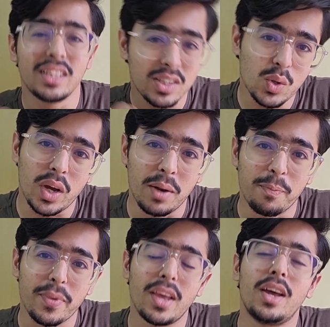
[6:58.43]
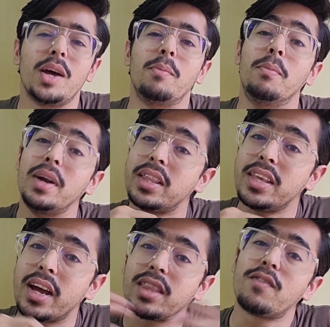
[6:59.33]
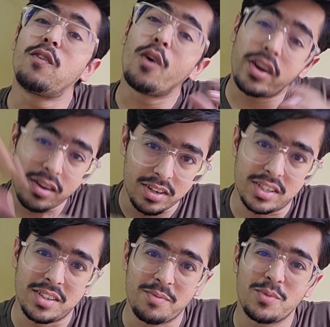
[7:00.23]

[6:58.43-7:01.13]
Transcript: the soil, but they are the foreigners.